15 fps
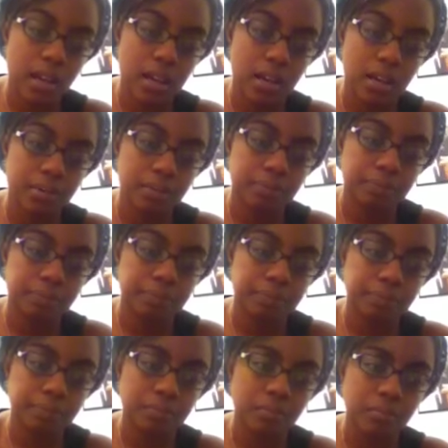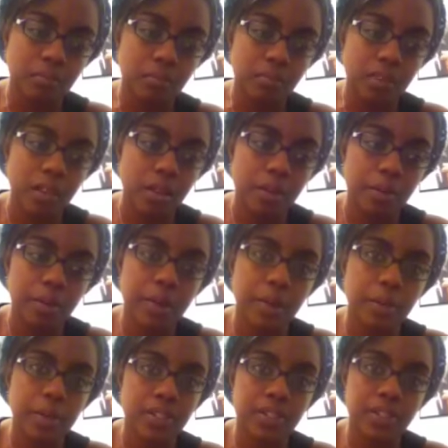Um, pretty
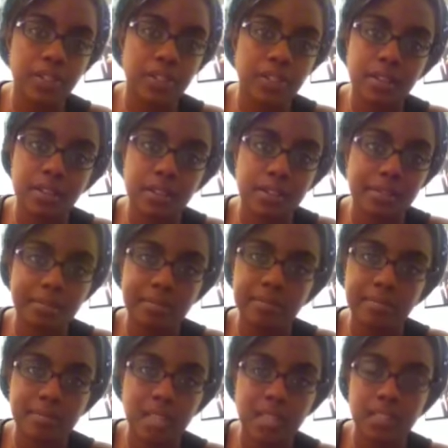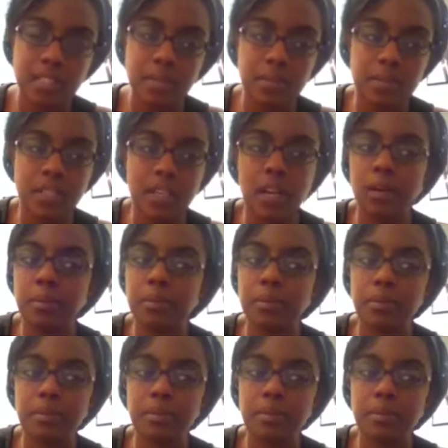much that sums it up.